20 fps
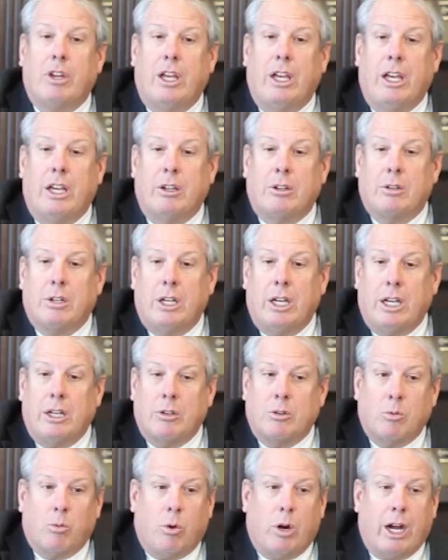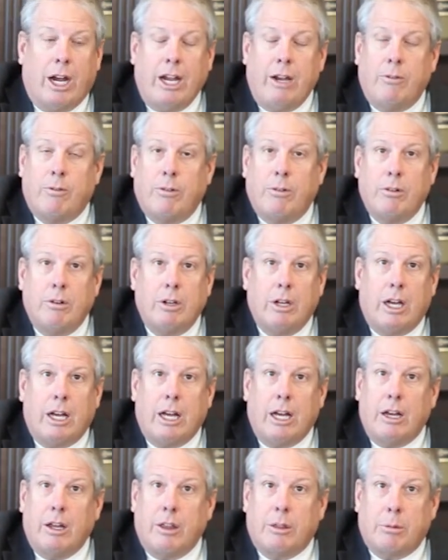His wife
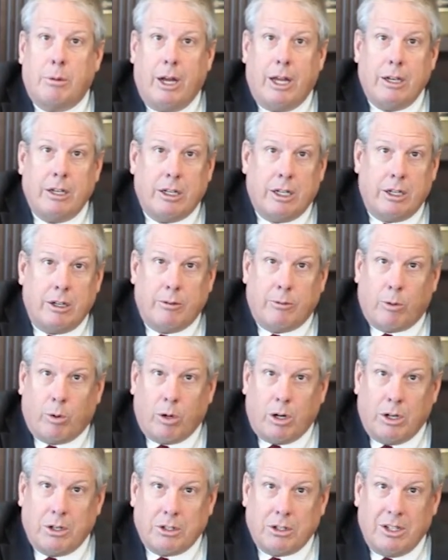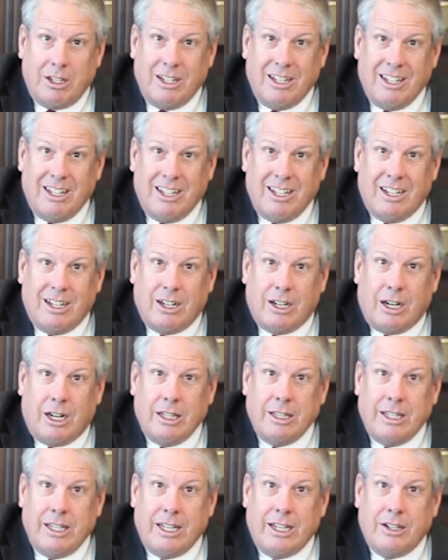threatened a divorce
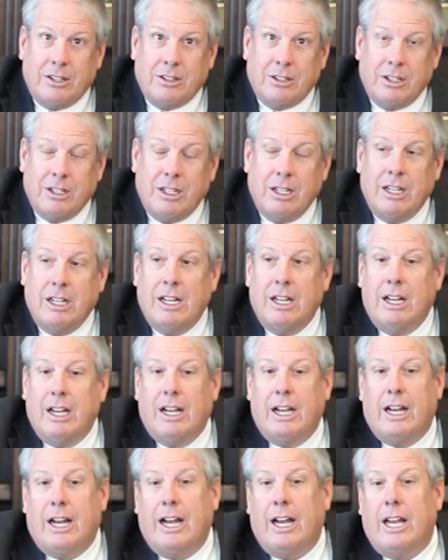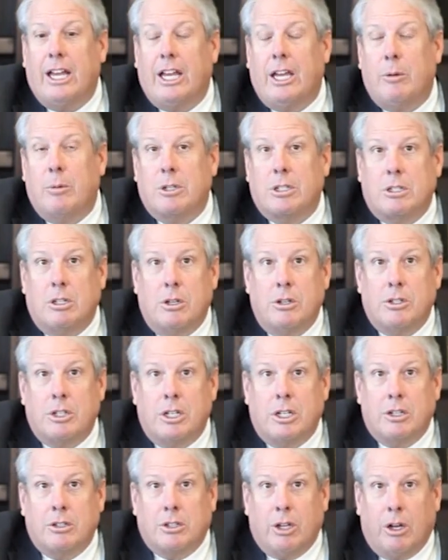on this. He was
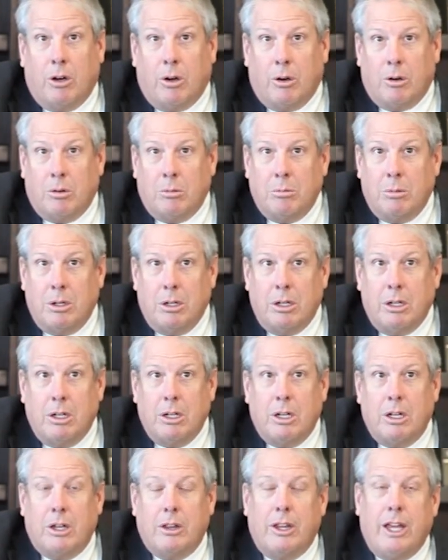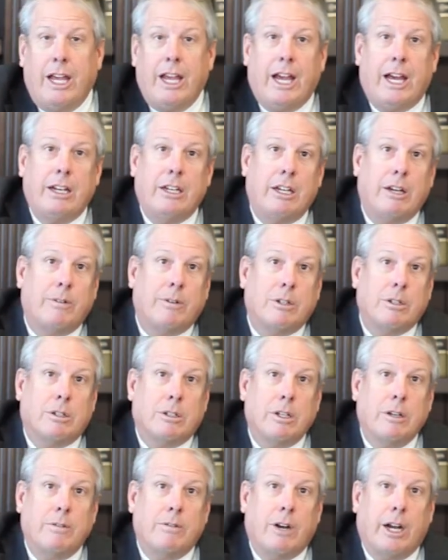losing his home. They had
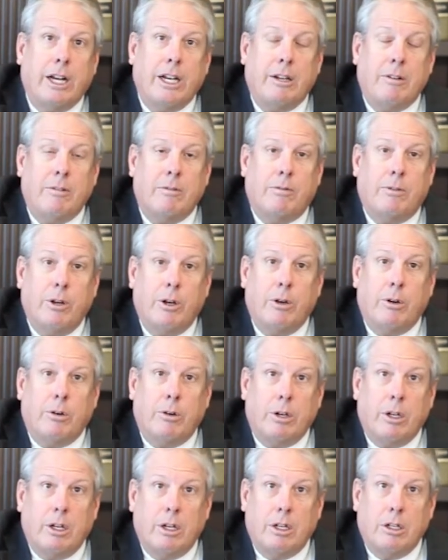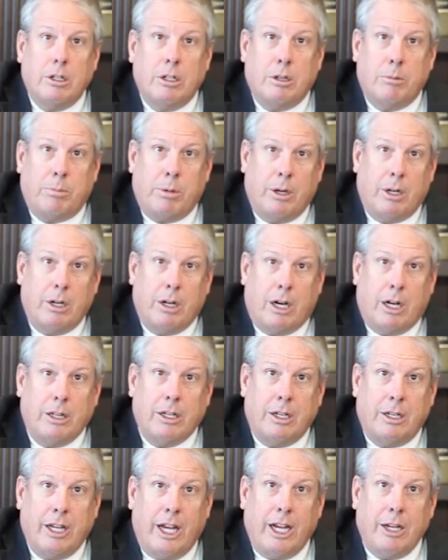difficulty finding food to put on
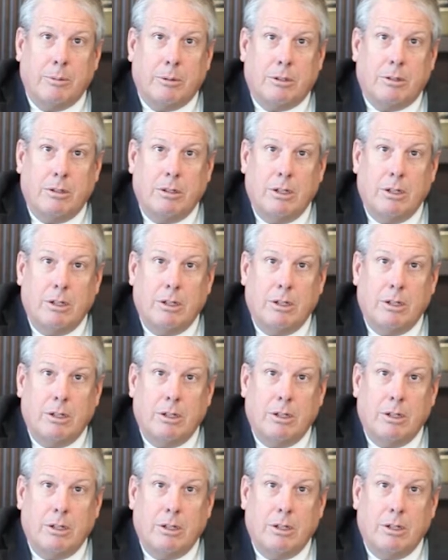the table.